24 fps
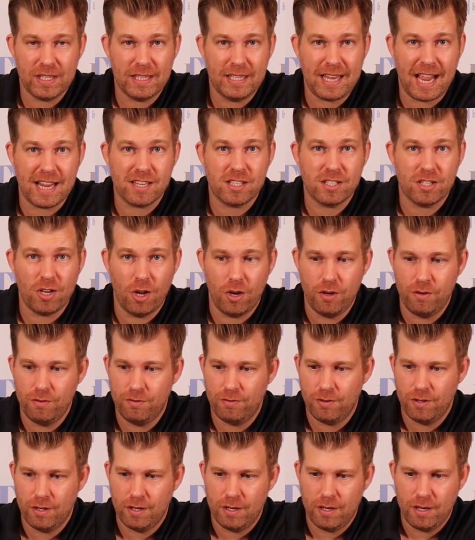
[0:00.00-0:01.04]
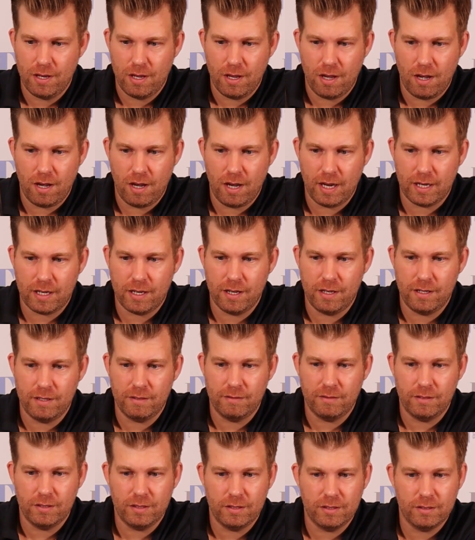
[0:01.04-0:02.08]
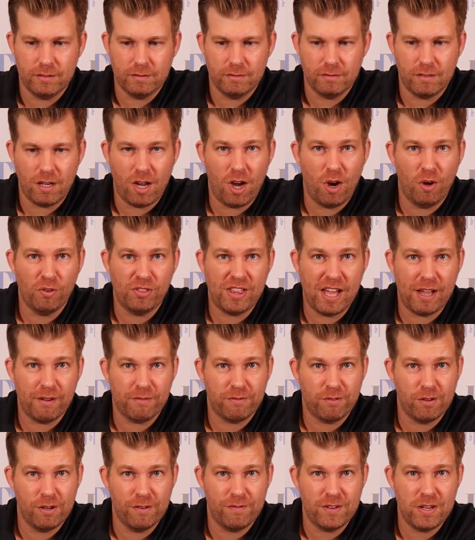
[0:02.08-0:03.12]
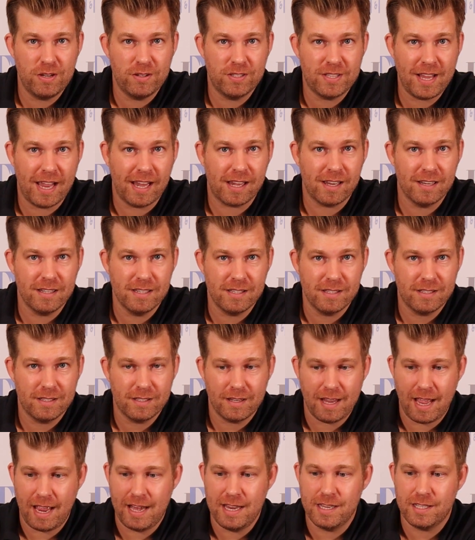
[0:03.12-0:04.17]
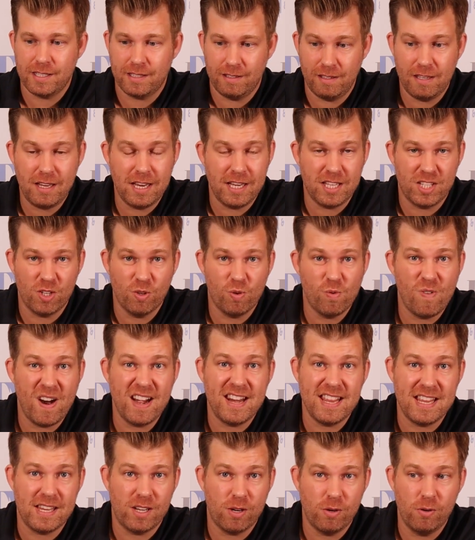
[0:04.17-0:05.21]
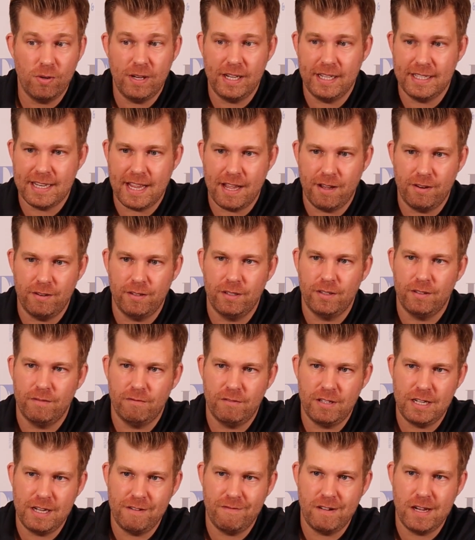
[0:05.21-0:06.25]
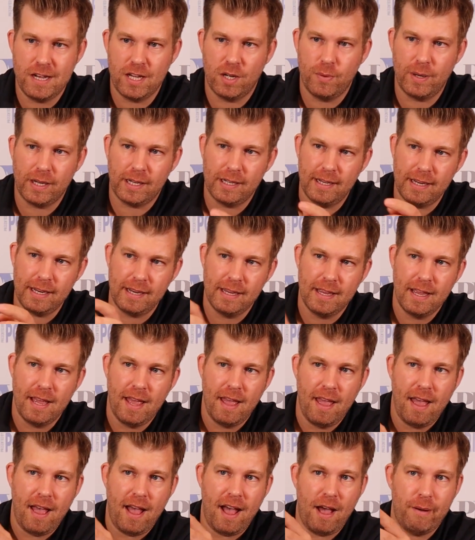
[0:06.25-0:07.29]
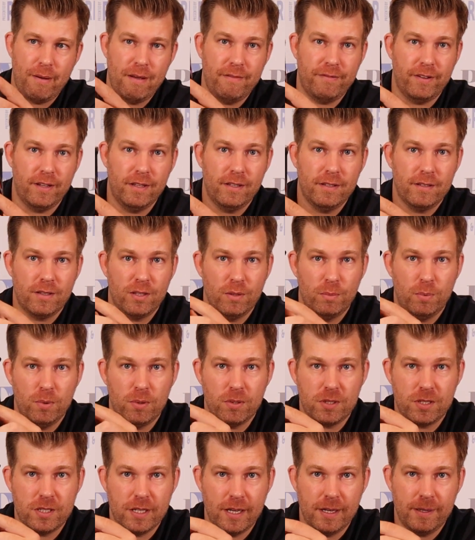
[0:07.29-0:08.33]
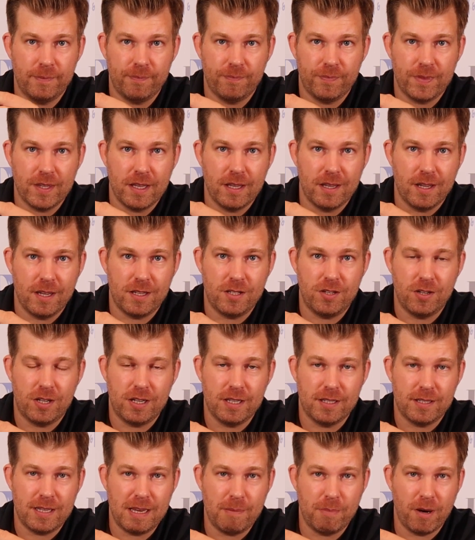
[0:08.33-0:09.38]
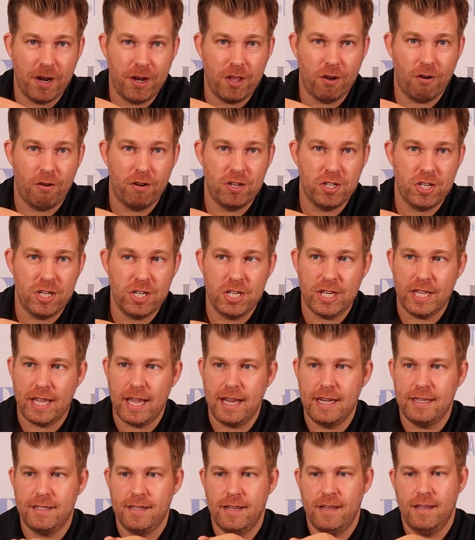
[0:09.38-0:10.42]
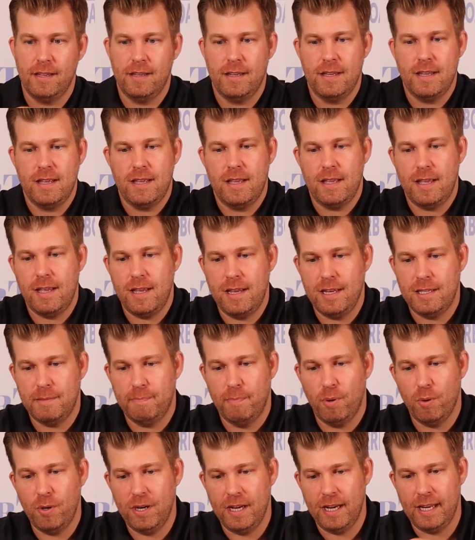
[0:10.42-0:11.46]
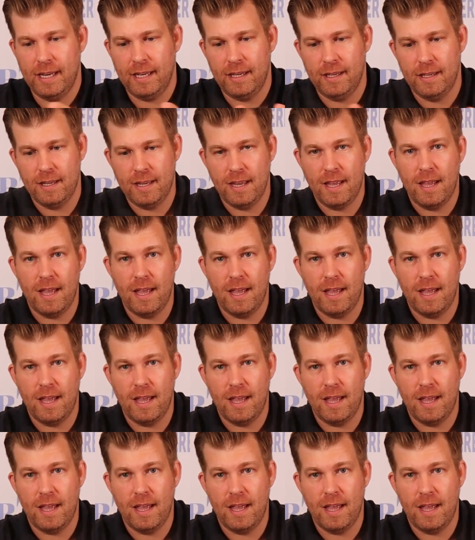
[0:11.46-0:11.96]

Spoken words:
gas stove, I can hold that for a few seconds and it's already cooling down really, really quickly. However, the water, as you can see by the orange indicator, is boiling